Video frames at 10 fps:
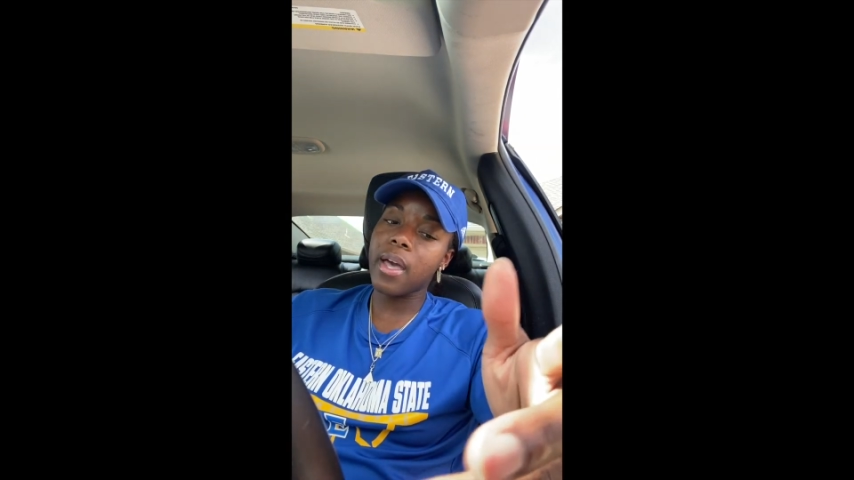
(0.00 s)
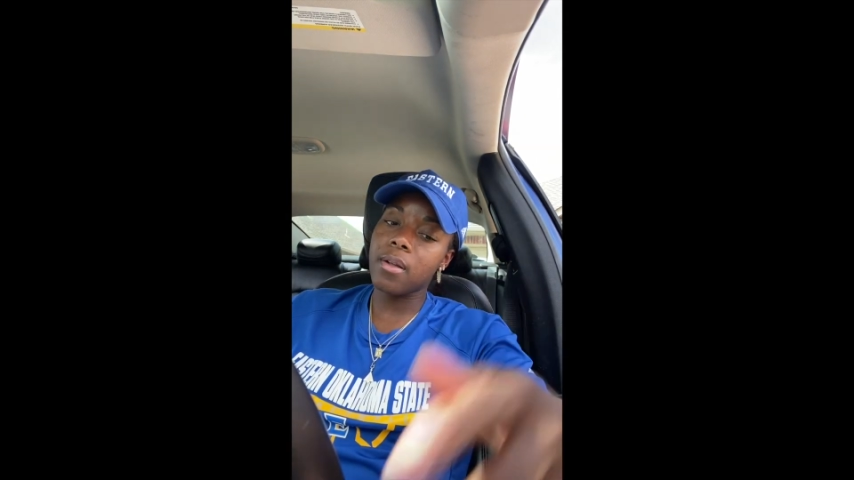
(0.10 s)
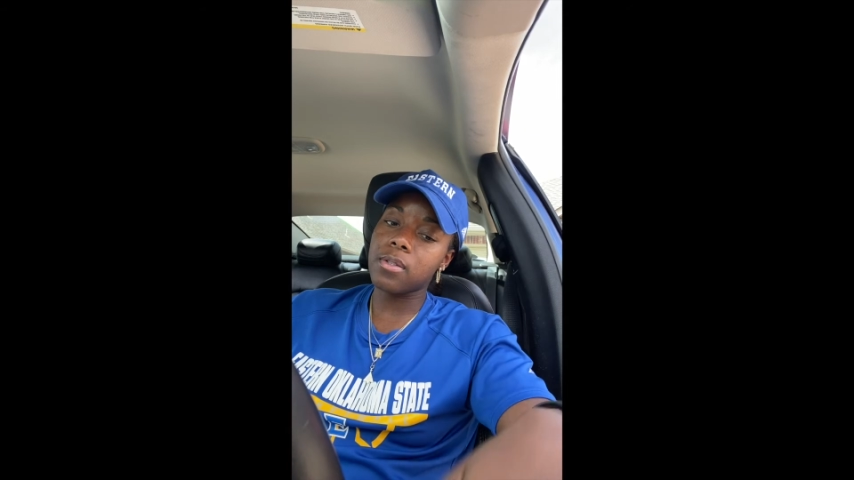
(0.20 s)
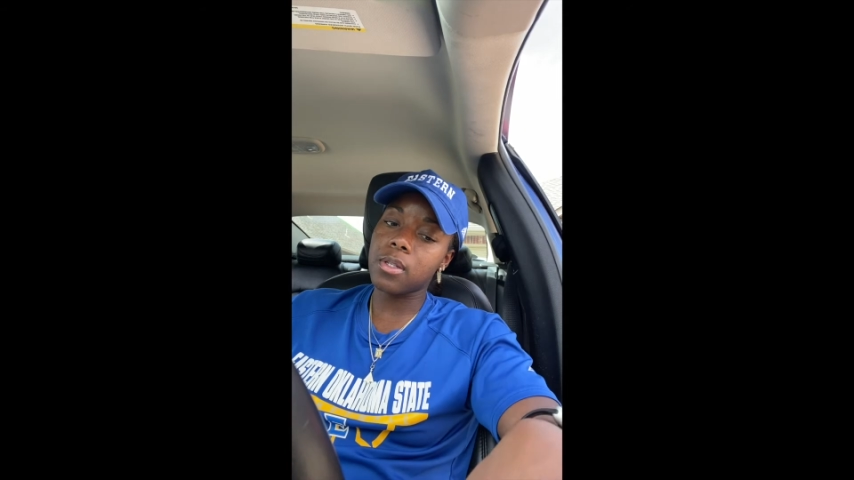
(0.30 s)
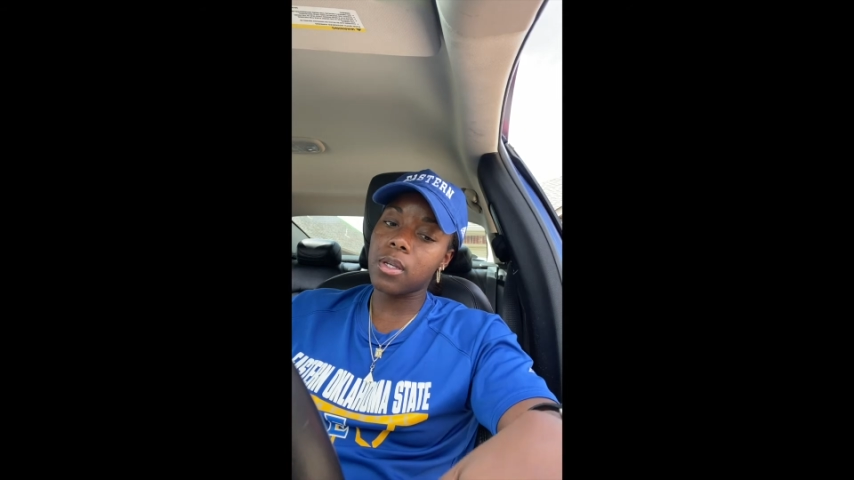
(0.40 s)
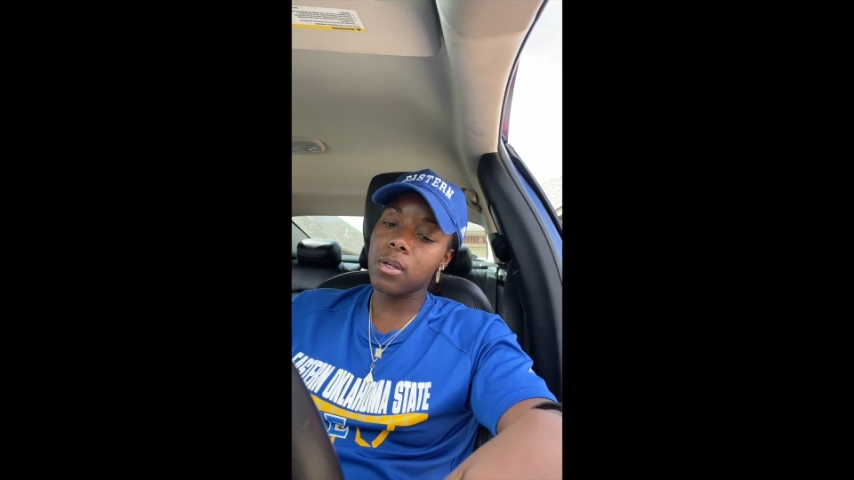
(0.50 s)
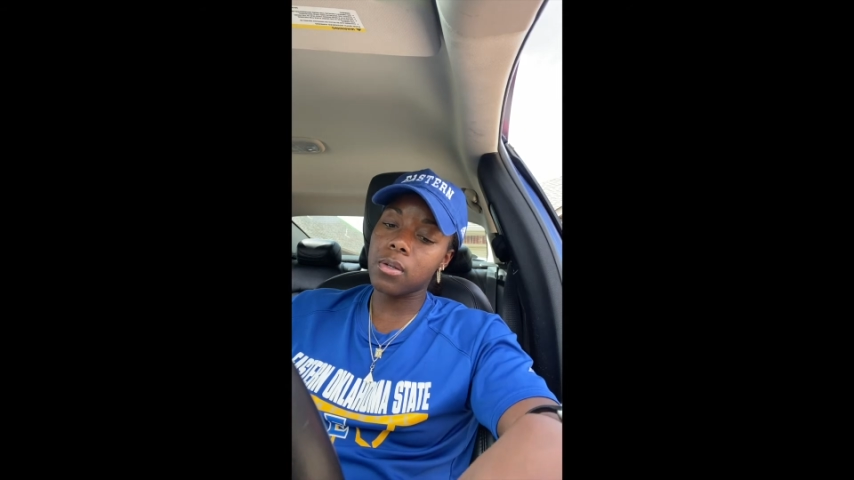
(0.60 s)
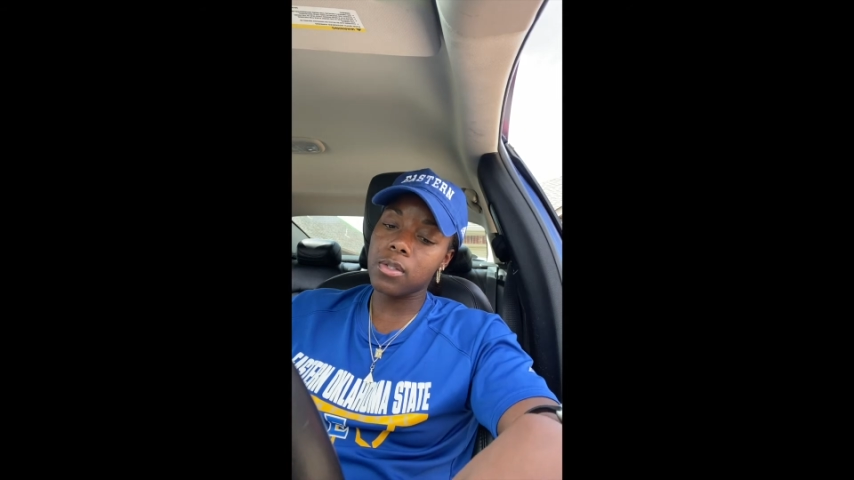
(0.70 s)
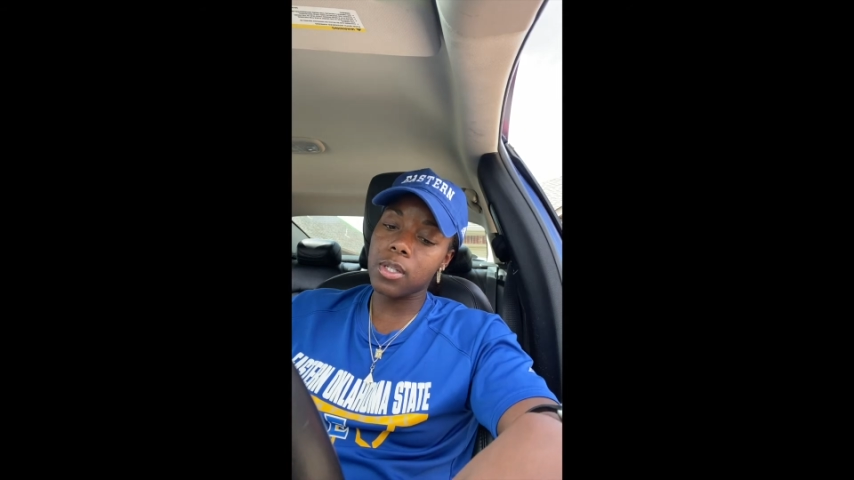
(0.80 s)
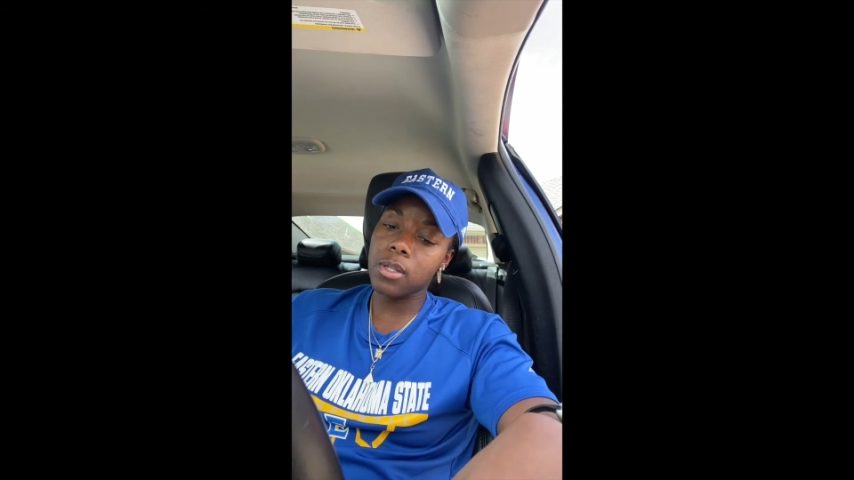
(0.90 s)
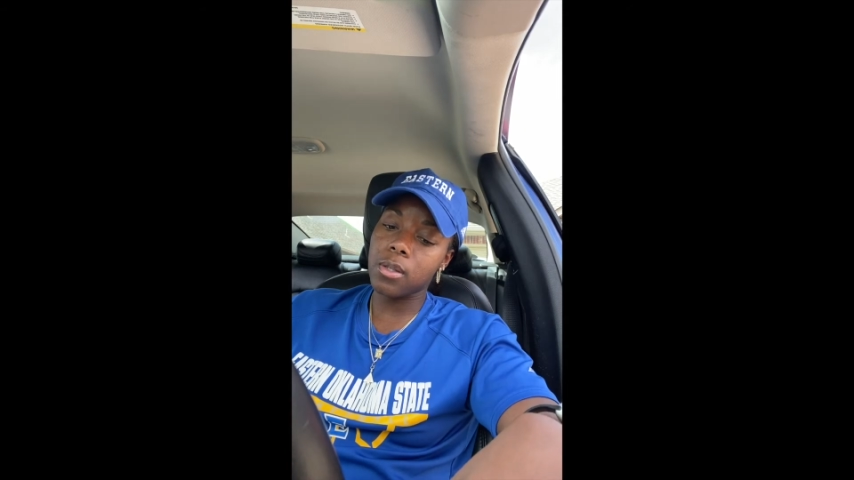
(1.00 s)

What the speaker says: counseling or seek a